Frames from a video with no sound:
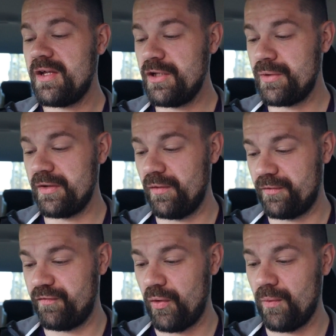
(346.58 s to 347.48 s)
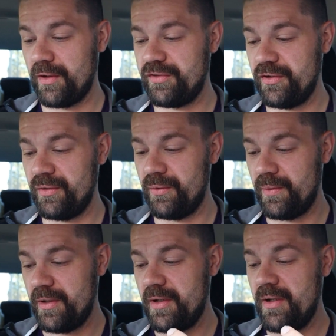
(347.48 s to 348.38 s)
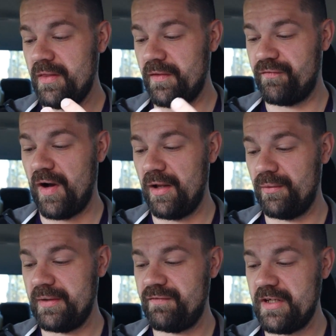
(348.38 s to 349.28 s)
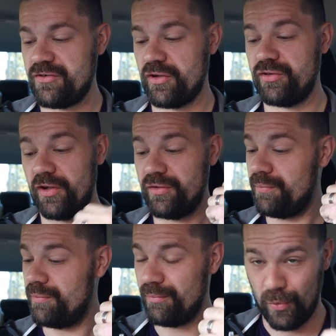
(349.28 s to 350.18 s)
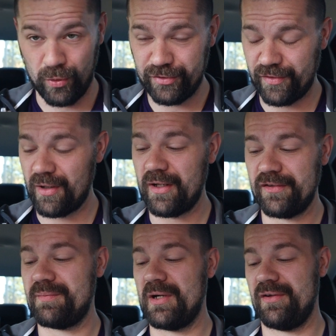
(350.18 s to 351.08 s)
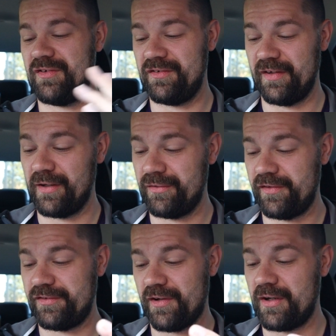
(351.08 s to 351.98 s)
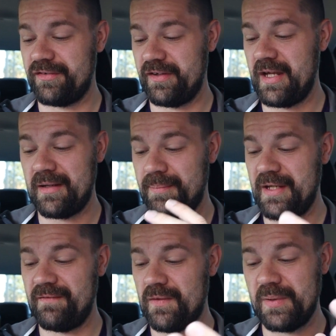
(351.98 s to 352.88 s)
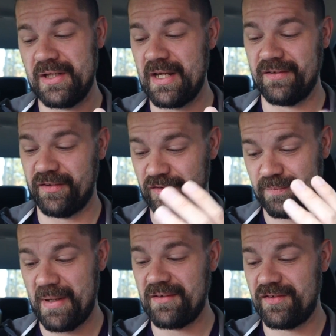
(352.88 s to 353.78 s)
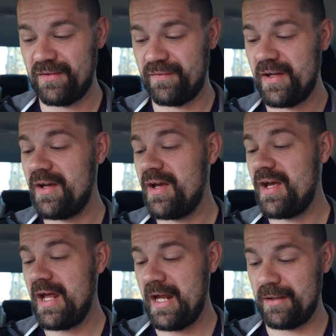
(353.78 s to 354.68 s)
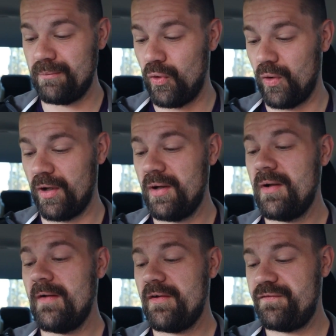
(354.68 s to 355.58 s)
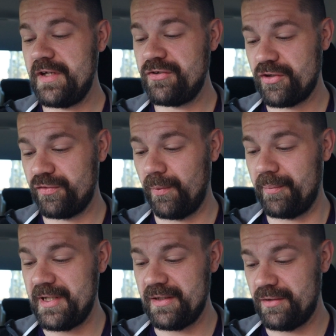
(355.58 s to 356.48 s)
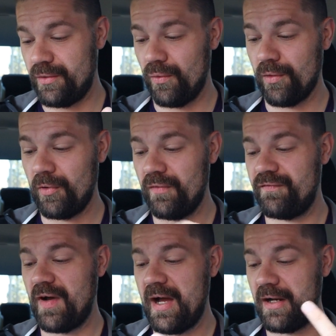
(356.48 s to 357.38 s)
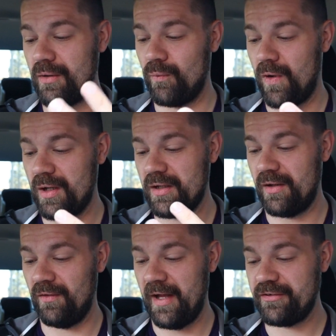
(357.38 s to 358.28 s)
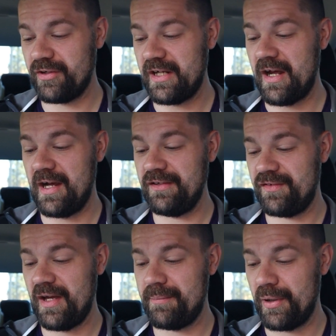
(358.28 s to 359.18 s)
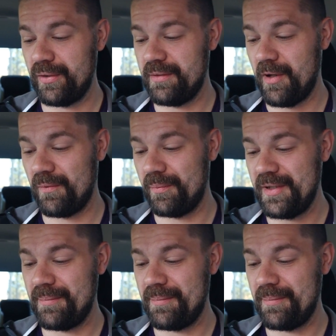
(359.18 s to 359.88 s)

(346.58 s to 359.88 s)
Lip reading: you can look forward to the following features: more Stardust bonuses. There goes the Stardust again, PvP. It's expensive, and more. Features will be normal, fire, water, electric, and ice type Pokemon will be